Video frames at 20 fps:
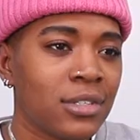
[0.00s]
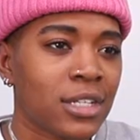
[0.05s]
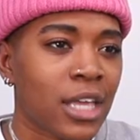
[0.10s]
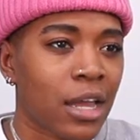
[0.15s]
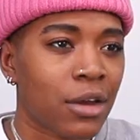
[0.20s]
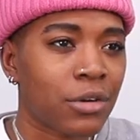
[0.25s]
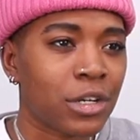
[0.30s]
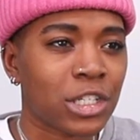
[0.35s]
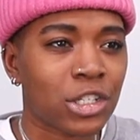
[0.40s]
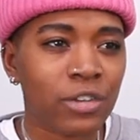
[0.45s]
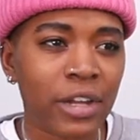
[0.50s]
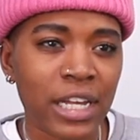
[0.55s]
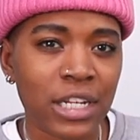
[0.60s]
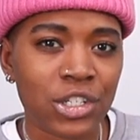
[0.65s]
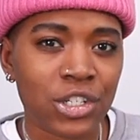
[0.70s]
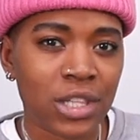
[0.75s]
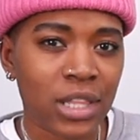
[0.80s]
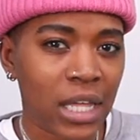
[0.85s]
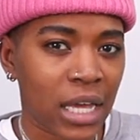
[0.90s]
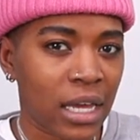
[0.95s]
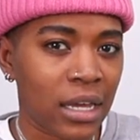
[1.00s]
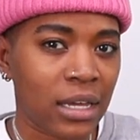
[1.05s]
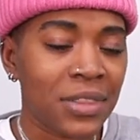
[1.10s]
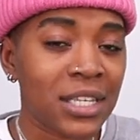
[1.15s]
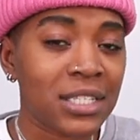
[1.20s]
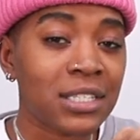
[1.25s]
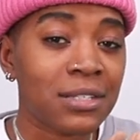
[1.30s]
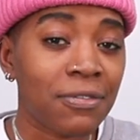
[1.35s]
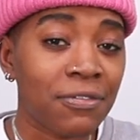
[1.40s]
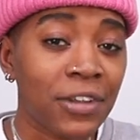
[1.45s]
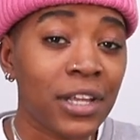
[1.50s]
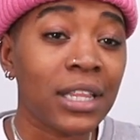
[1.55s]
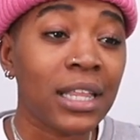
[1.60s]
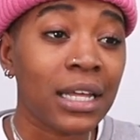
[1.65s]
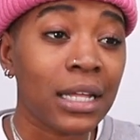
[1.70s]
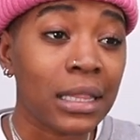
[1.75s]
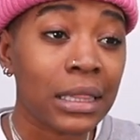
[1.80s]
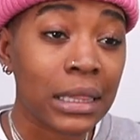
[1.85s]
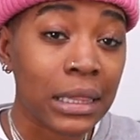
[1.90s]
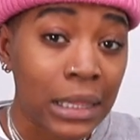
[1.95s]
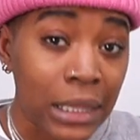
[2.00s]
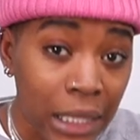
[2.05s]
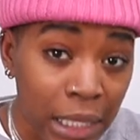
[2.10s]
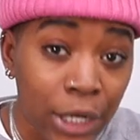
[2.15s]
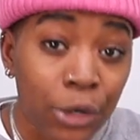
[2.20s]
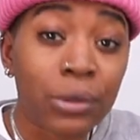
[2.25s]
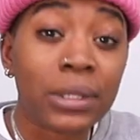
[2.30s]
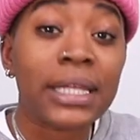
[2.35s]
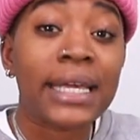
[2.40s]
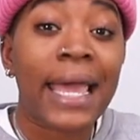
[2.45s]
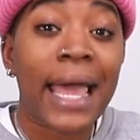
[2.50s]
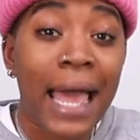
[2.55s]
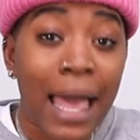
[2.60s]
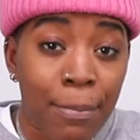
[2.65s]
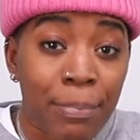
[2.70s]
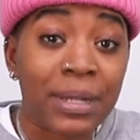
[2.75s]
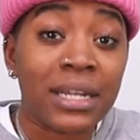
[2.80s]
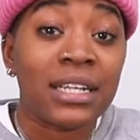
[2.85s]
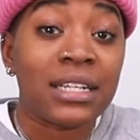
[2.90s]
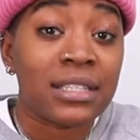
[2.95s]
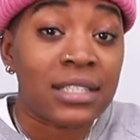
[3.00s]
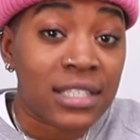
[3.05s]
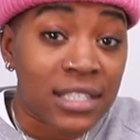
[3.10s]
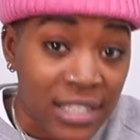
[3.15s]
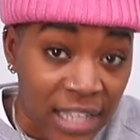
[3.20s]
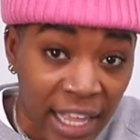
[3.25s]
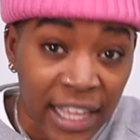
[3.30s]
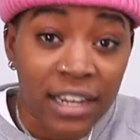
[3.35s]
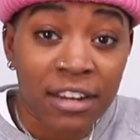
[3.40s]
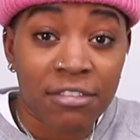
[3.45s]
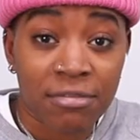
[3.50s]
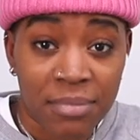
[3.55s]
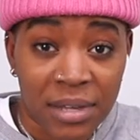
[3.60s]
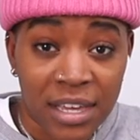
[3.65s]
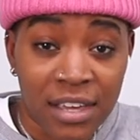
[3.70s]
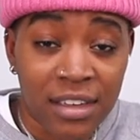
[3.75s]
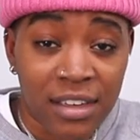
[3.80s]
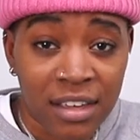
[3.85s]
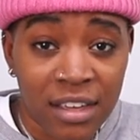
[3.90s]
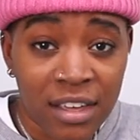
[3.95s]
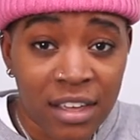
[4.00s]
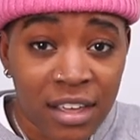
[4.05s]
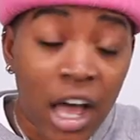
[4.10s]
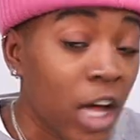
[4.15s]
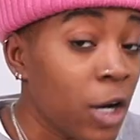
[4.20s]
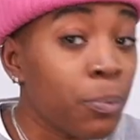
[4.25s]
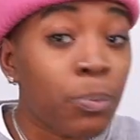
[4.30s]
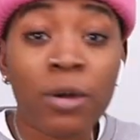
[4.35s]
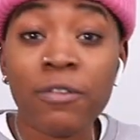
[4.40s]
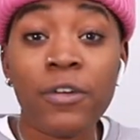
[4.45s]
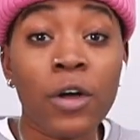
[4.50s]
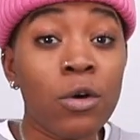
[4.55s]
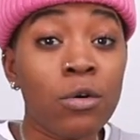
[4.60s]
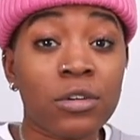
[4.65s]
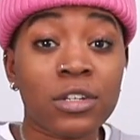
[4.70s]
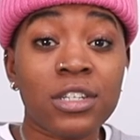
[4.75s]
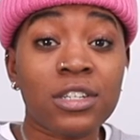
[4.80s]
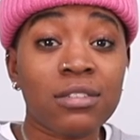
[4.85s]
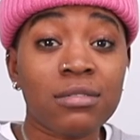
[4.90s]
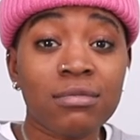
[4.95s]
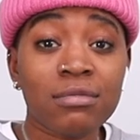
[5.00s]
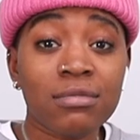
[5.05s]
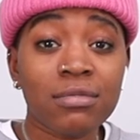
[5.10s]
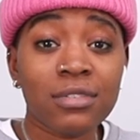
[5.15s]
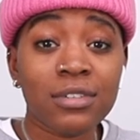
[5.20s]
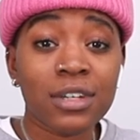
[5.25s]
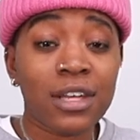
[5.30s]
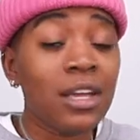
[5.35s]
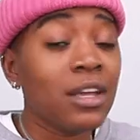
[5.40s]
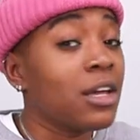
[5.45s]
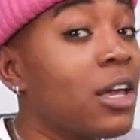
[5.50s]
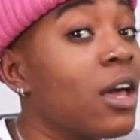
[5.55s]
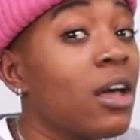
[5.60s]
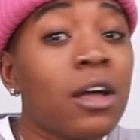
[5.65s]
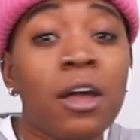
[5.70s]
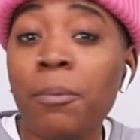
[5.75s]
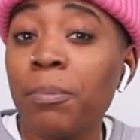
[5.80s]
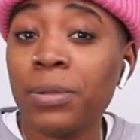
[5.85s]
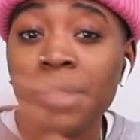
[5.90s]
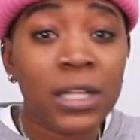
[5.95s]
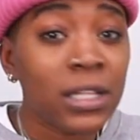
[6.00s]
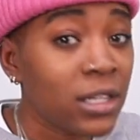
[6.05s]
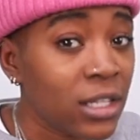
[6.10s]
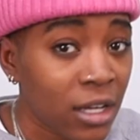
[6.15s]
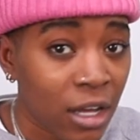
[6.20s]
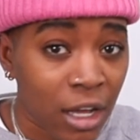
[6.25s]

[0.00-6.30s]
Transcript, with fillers: scary, strange thing. This feeling literally happened inside of me. Unprovoked. Completely